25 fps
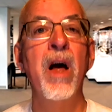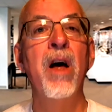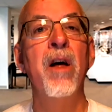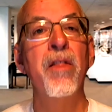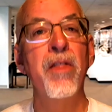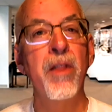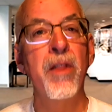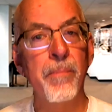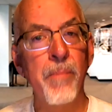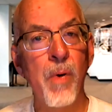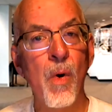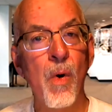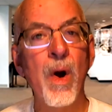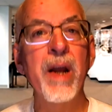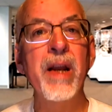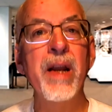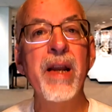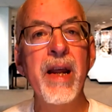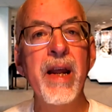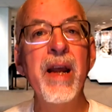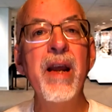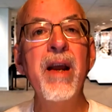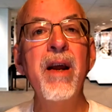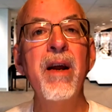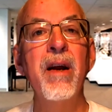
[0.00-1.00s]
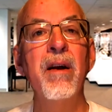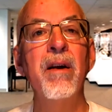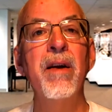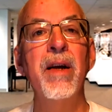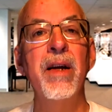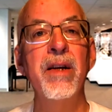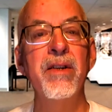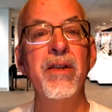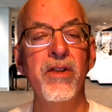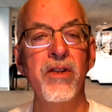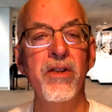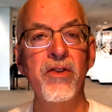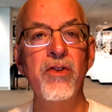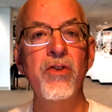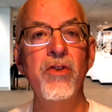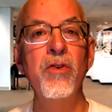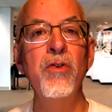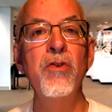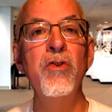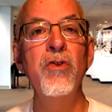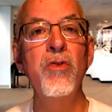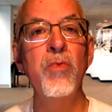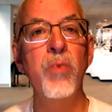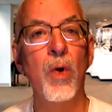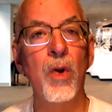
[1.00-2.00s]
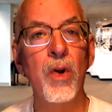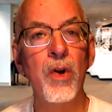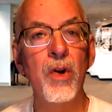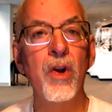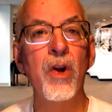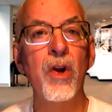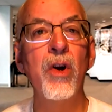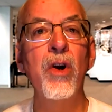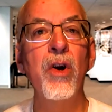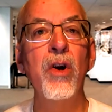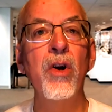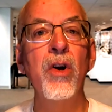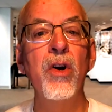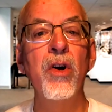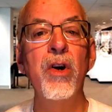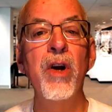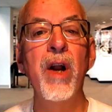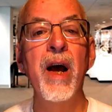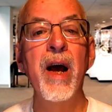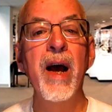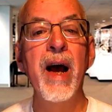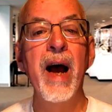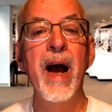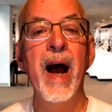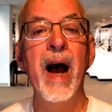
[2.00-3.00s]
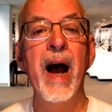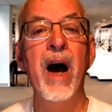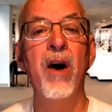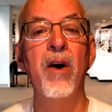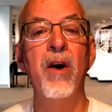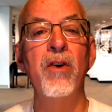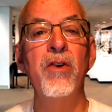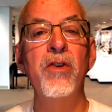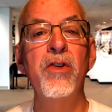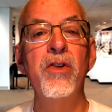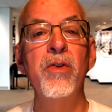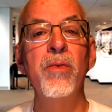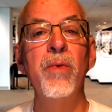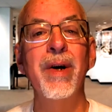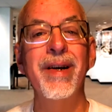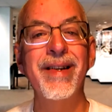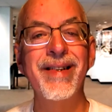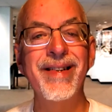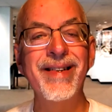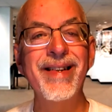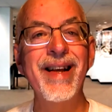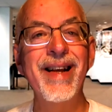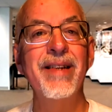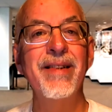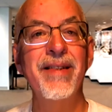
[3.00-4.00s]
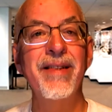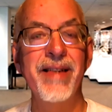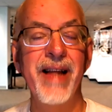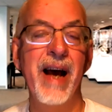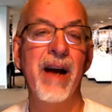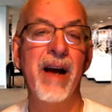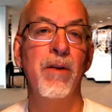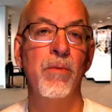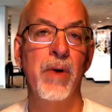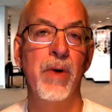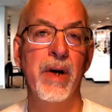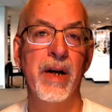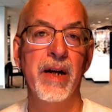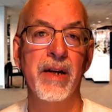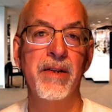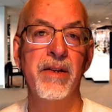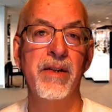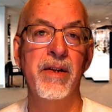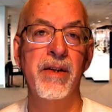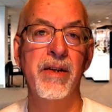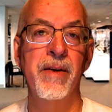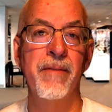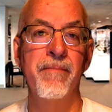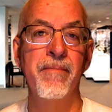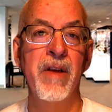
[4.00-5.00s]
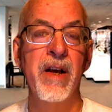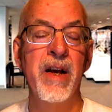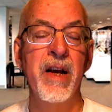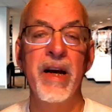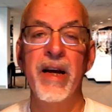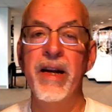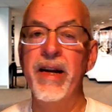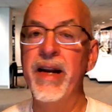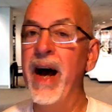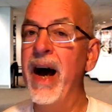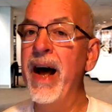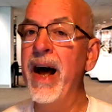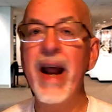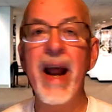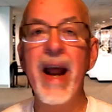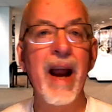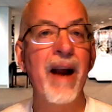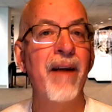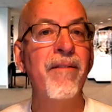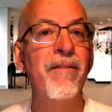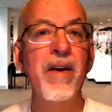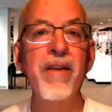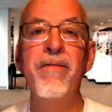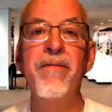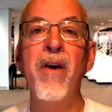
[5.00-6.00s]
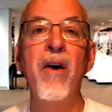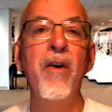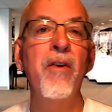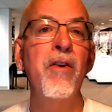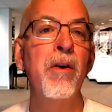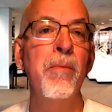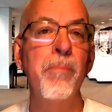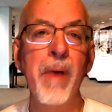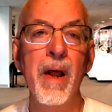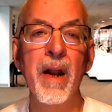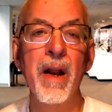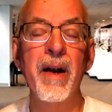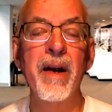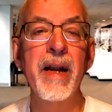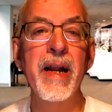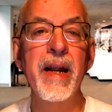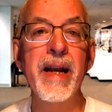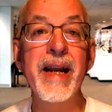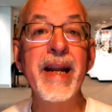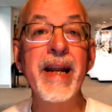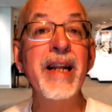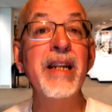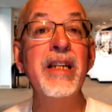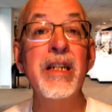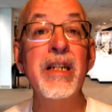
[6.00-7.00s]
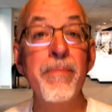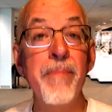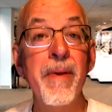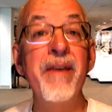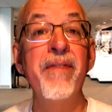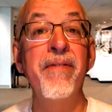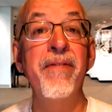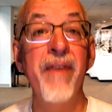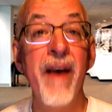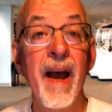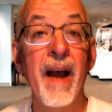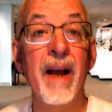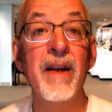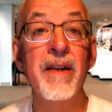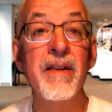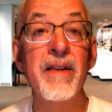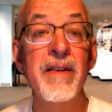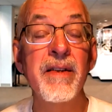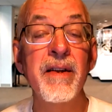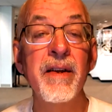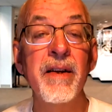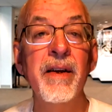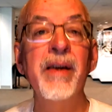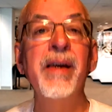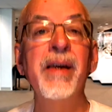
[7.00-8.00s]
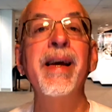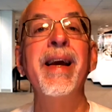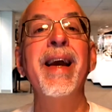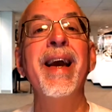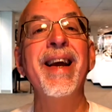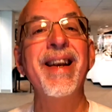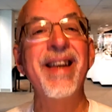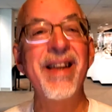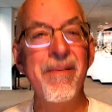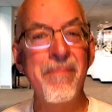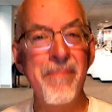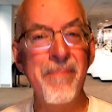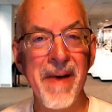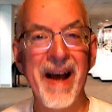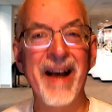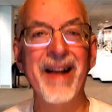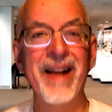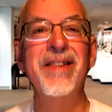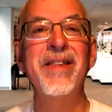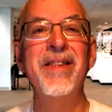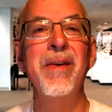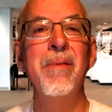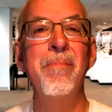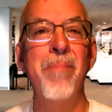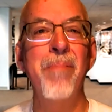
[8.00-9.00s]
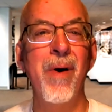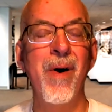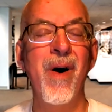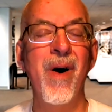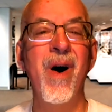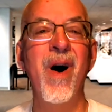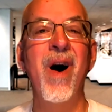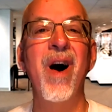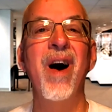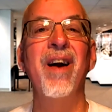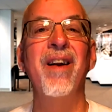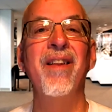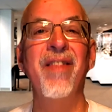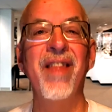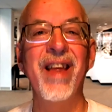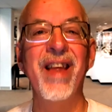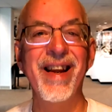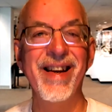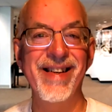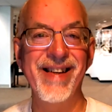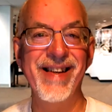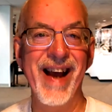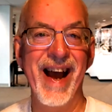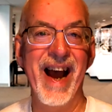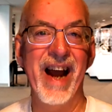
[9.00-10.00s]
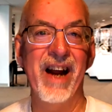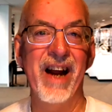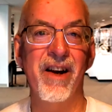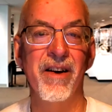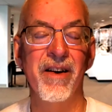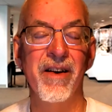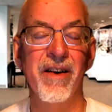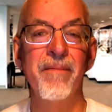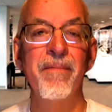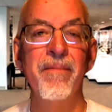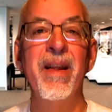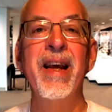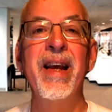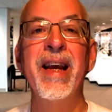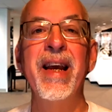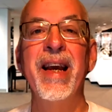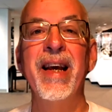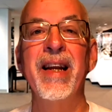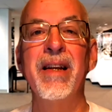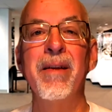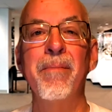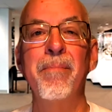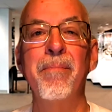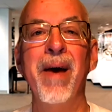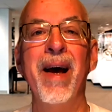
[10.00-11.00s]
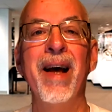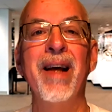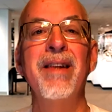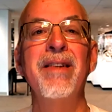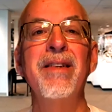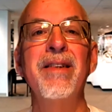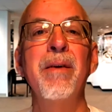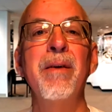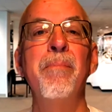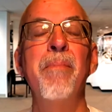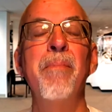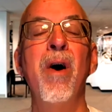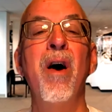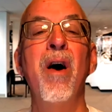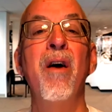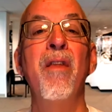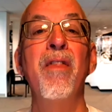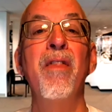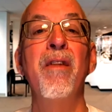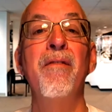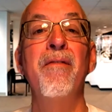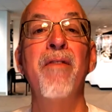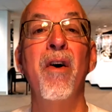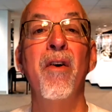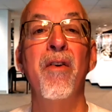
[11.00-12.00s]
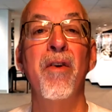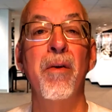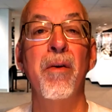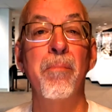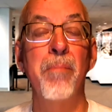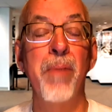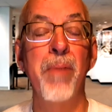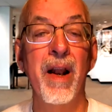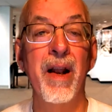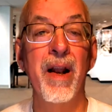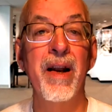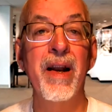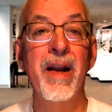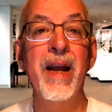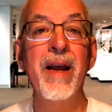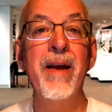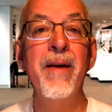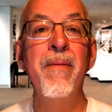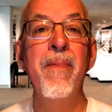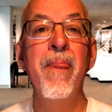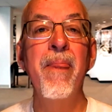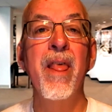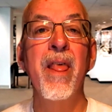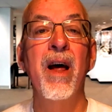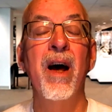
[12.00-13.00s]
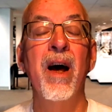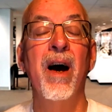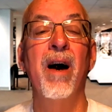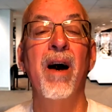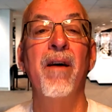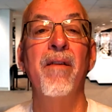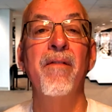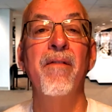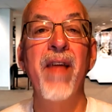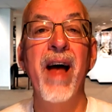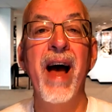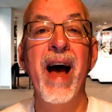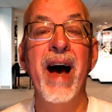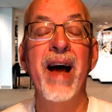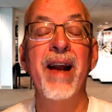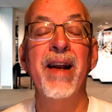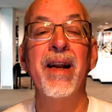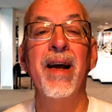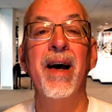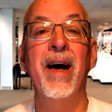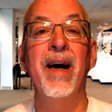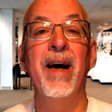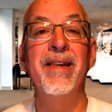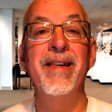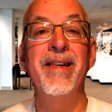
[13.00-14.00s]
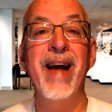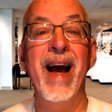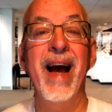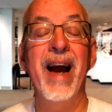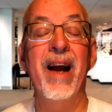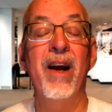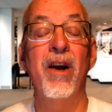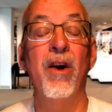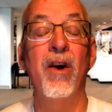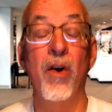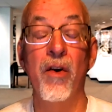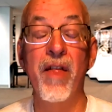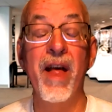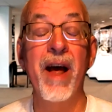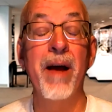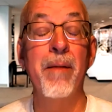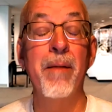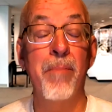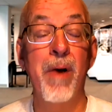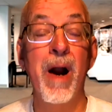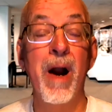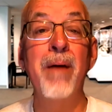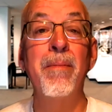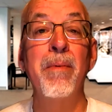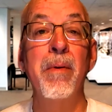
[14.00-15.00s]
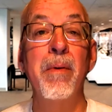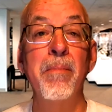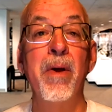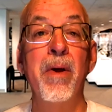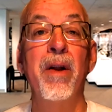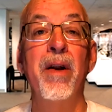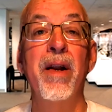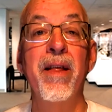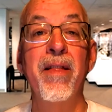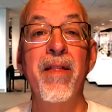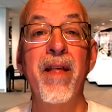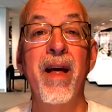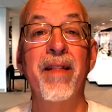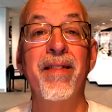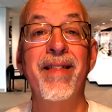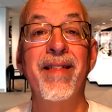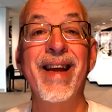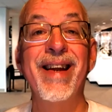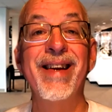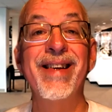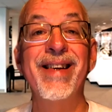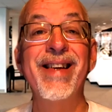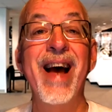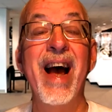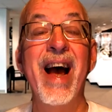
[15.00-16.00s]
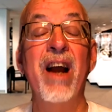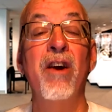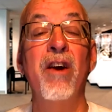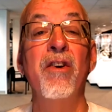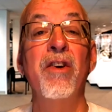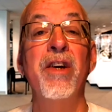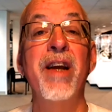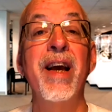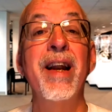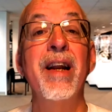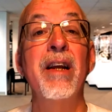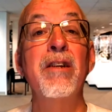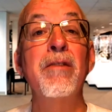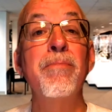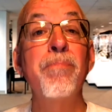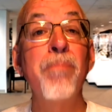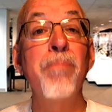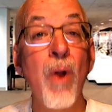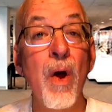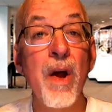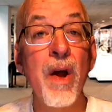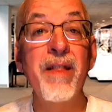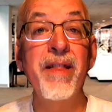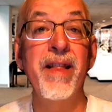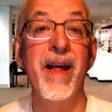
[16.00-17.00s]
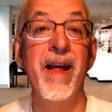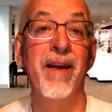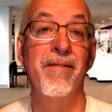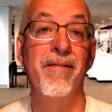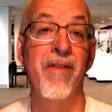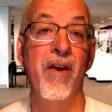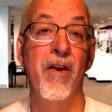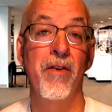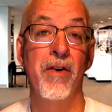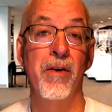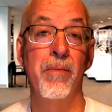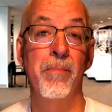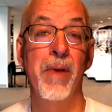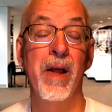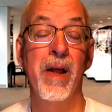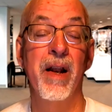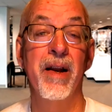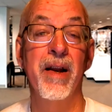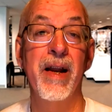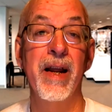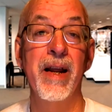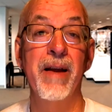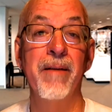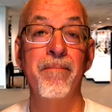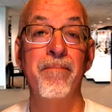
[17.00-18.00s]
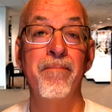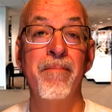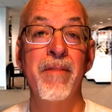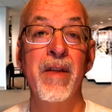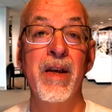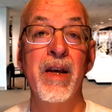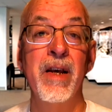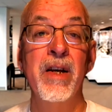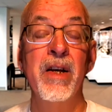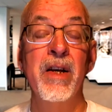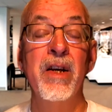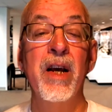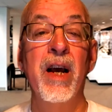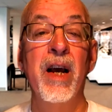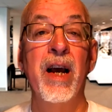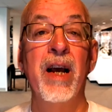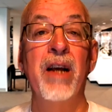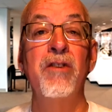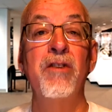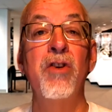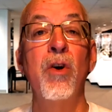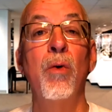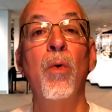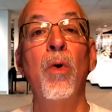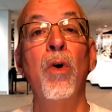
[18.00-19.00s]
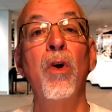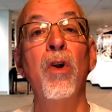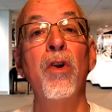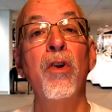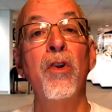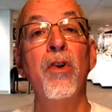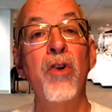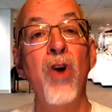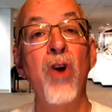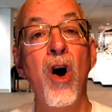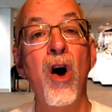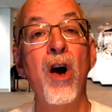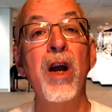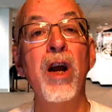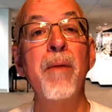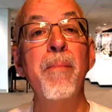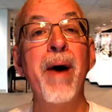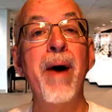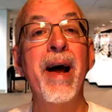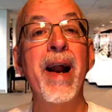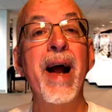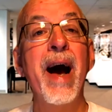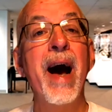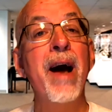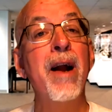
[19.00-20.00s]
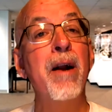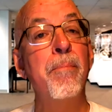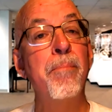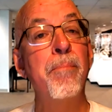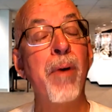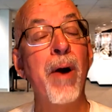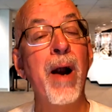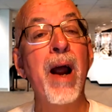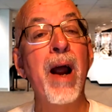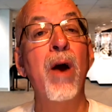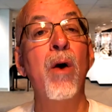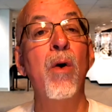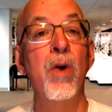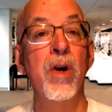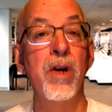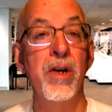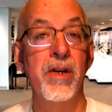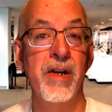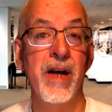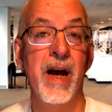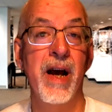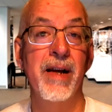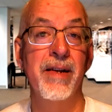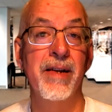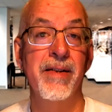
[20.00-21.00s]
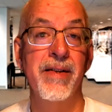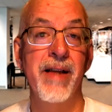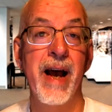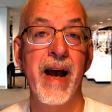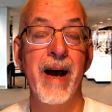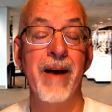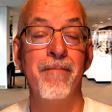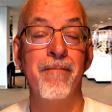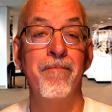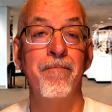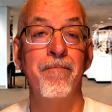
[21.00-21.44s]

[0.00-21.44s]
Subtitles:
The point here is the students will learn how to assess that risk. Not every vulnerability needs to be fixed. It depends upon the attacker. It depends upon the vulnerability of that attacker or that probability that the attacker can exploit that vulnerability. So we'll talk about how to prioritize that.